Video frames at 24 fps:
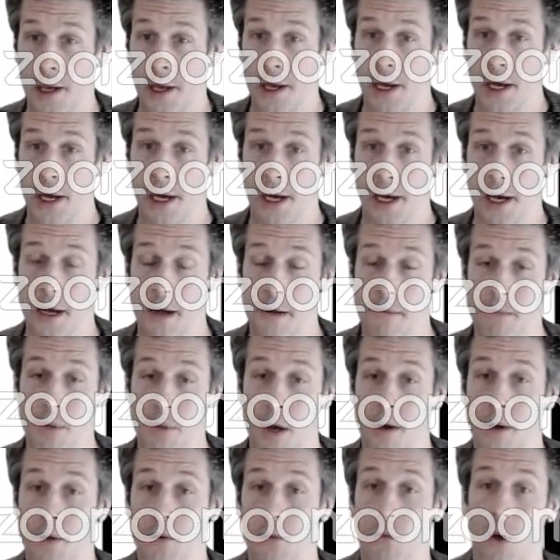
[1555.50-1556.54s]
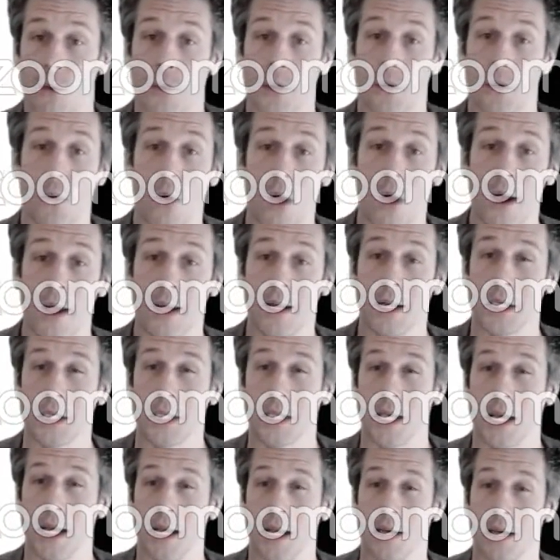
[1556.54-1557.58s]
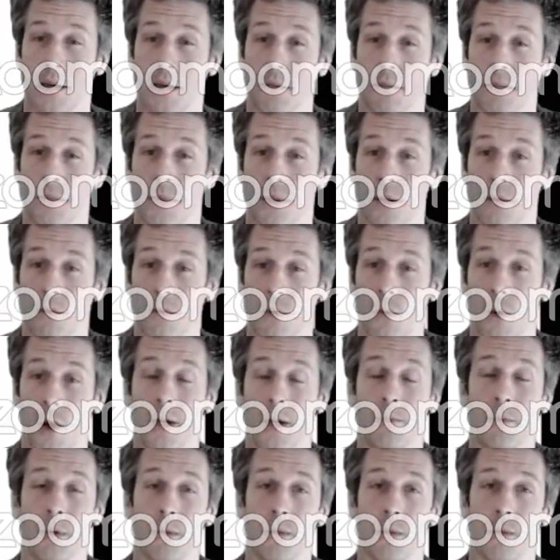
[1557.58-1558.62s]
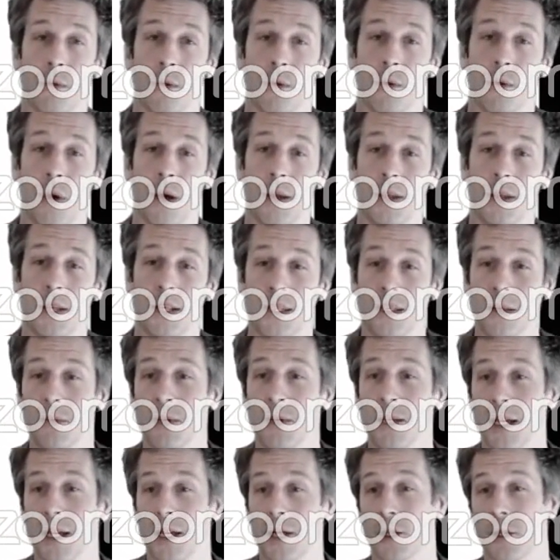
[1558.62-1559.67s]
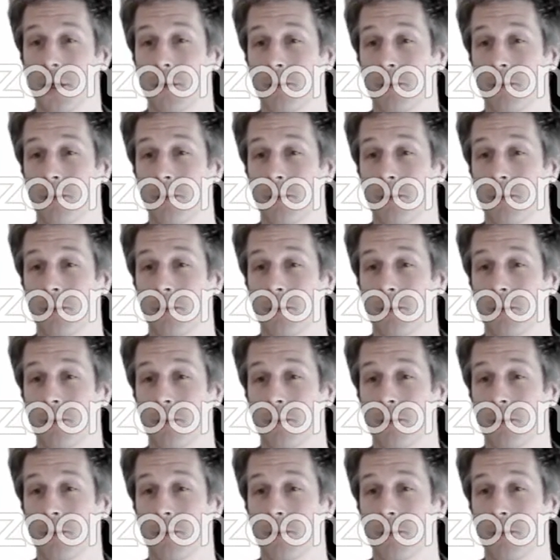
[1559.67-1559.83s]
but what we want is that we want the simulator to